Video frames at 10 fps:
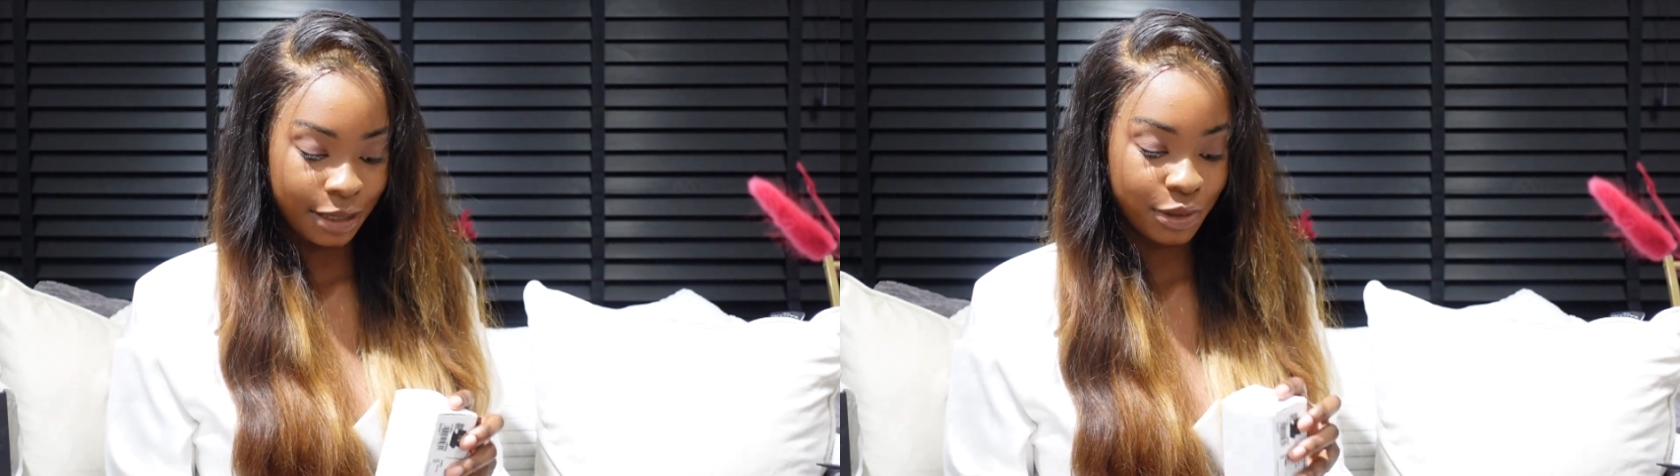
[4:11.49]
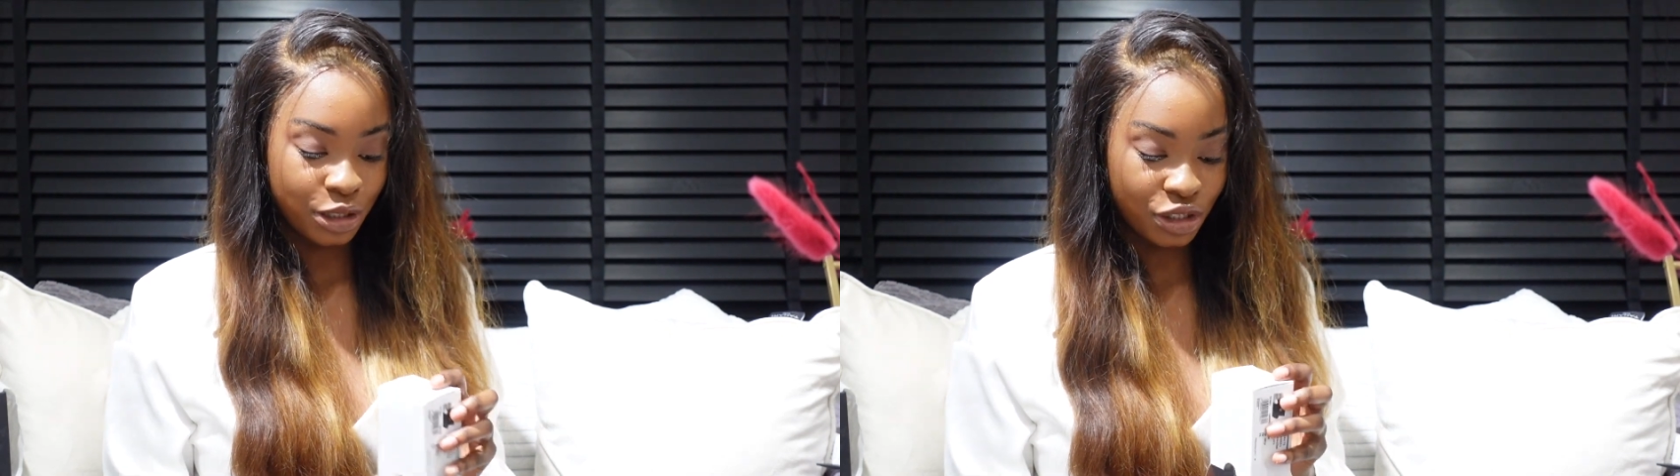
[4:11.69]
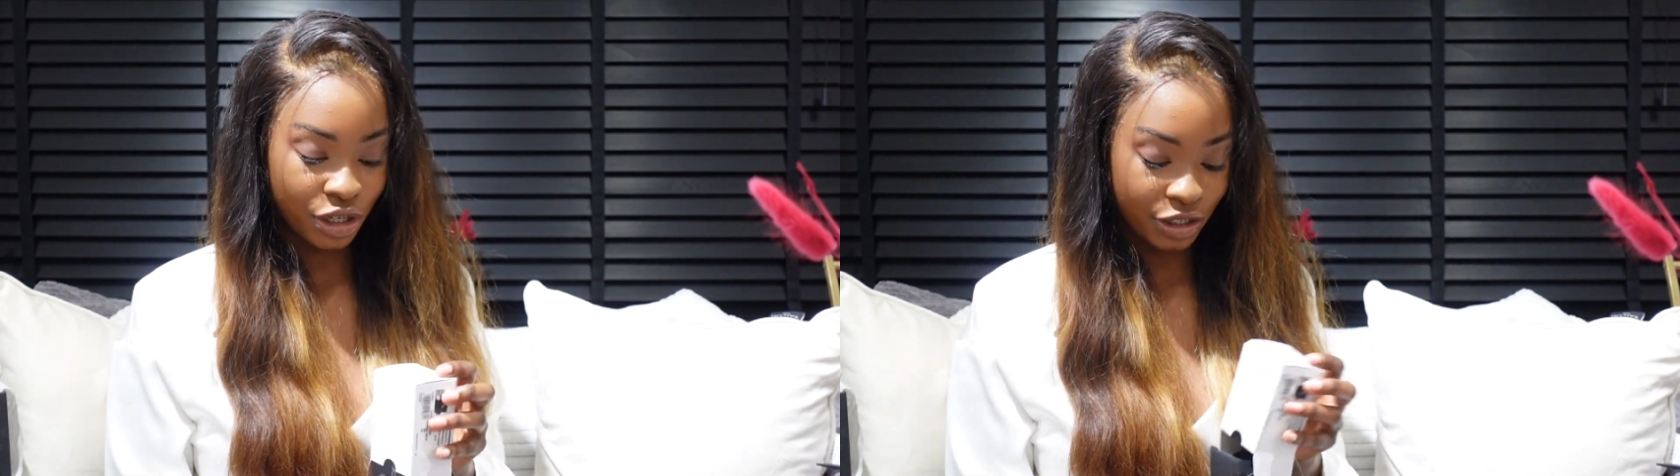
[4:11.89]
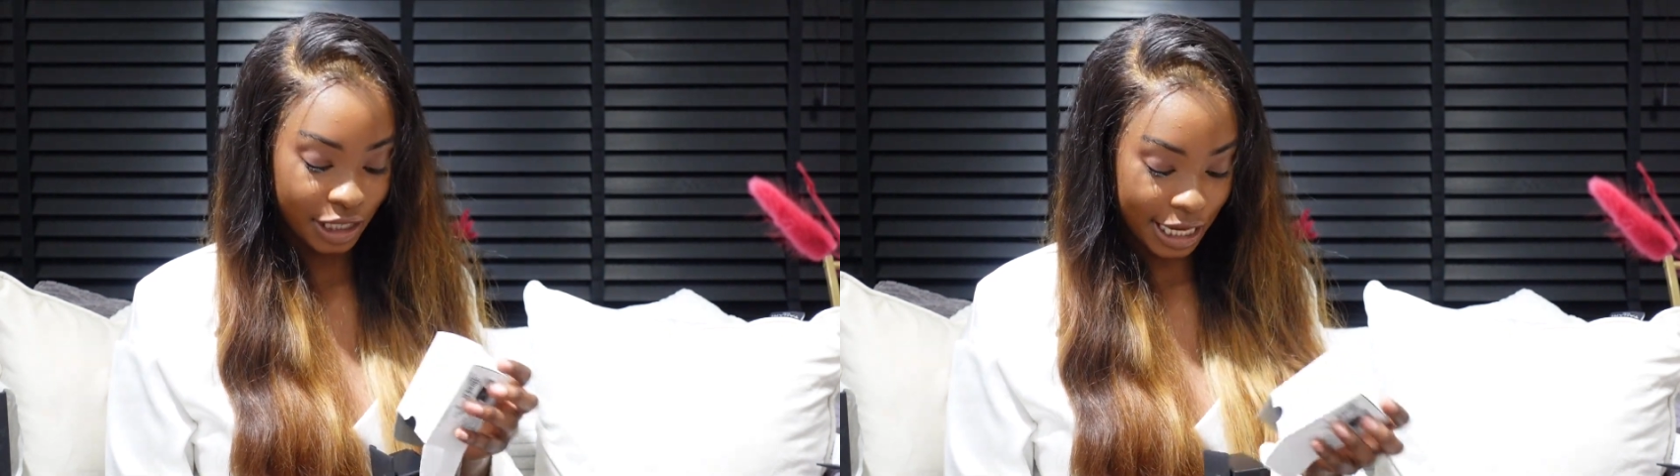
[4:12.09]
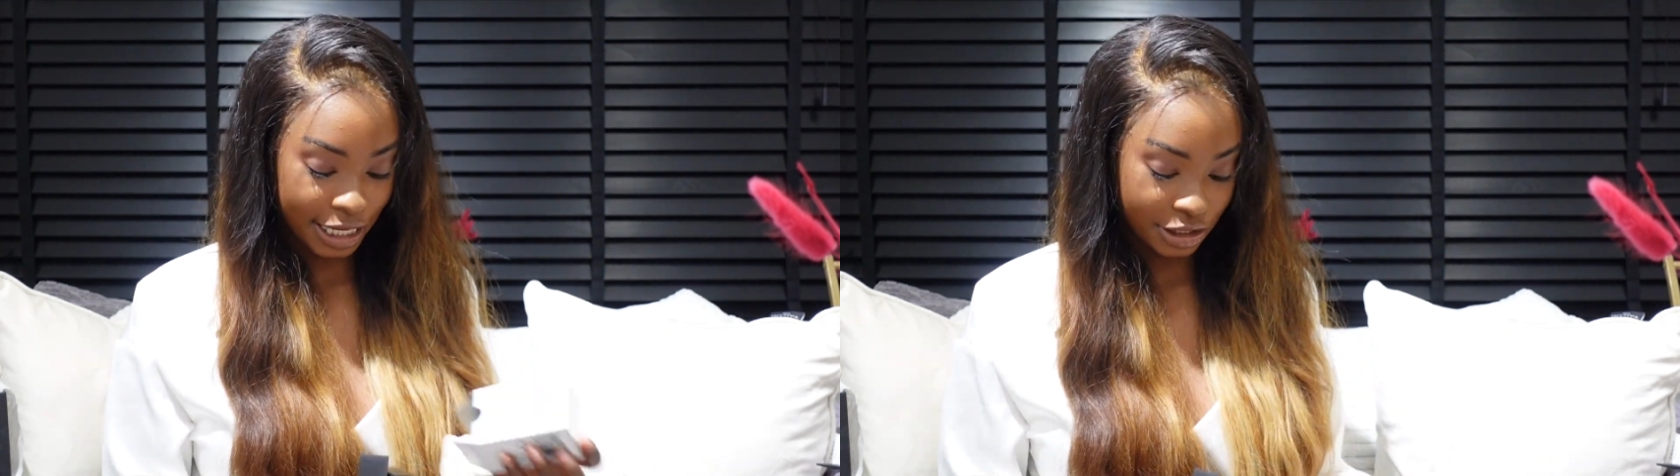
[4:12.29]
me show you
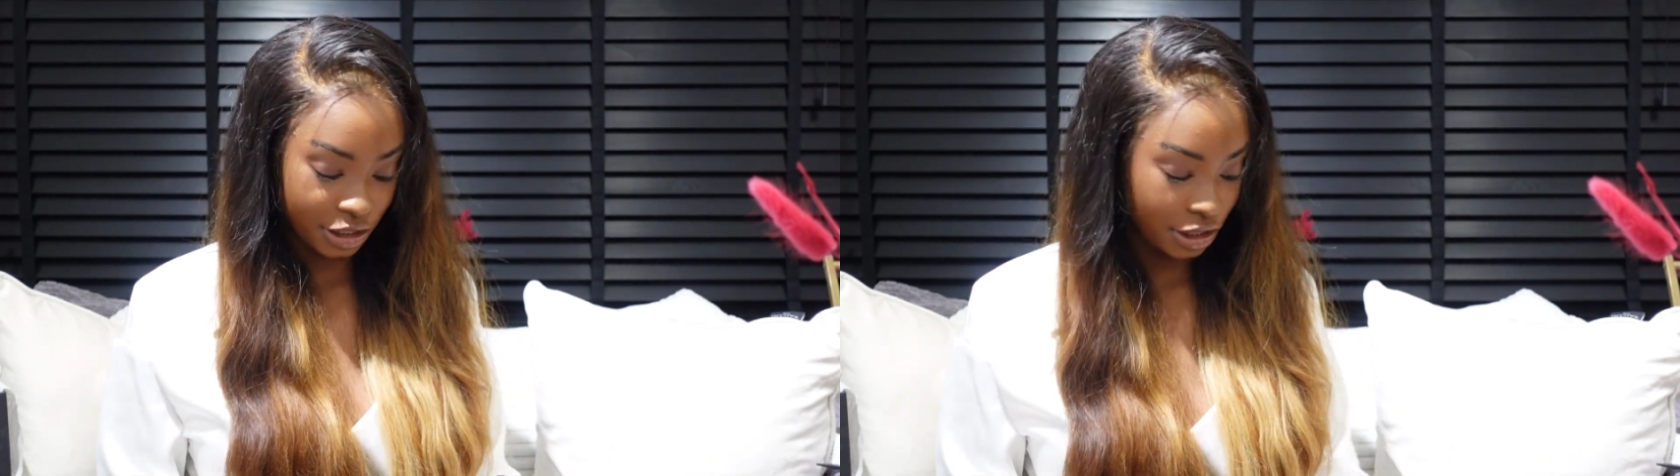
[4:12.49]
guys